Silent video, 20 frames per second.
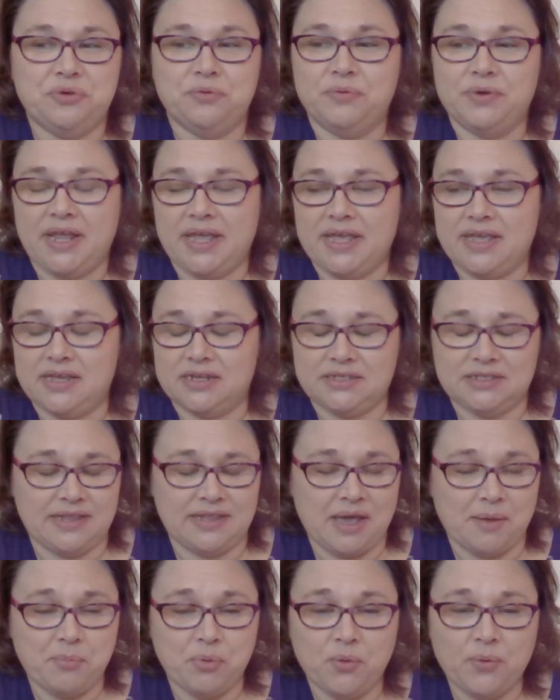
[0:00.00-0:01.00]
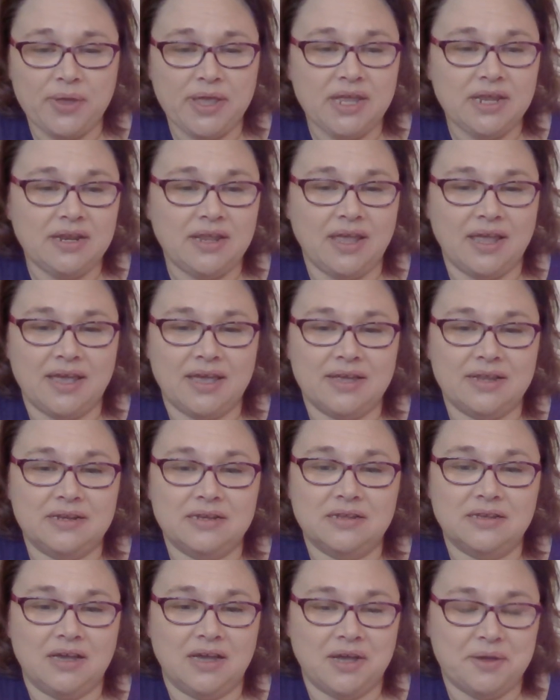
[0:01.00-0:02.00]
when I get to that point
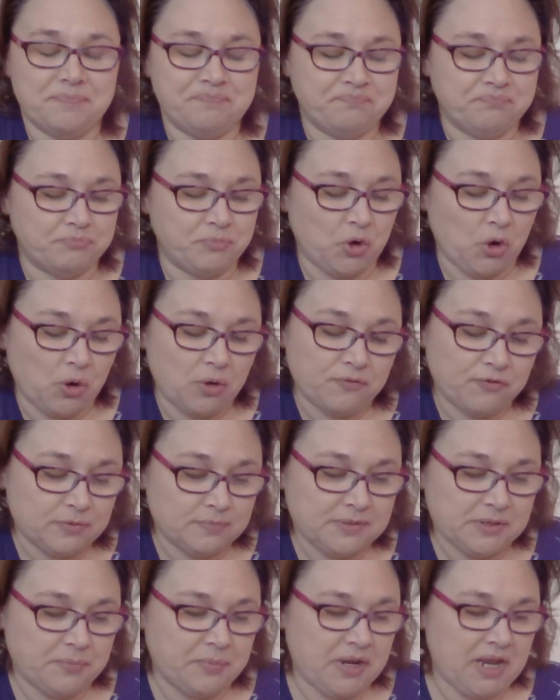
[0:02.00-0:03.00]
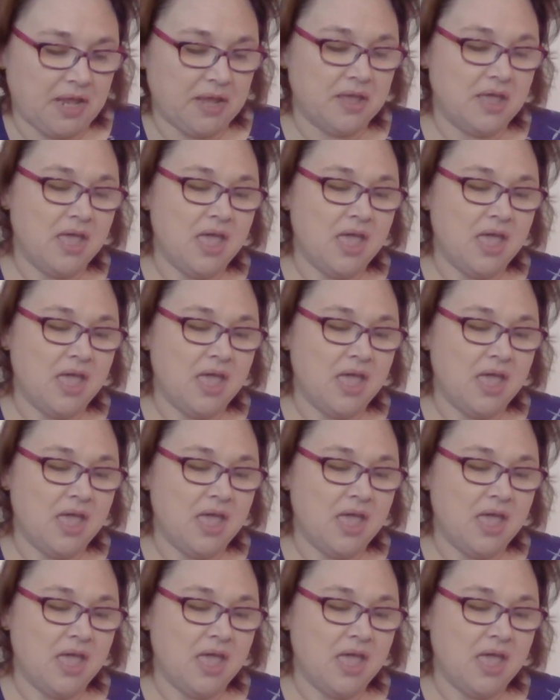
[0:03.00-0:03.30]
and borrow it from somebody.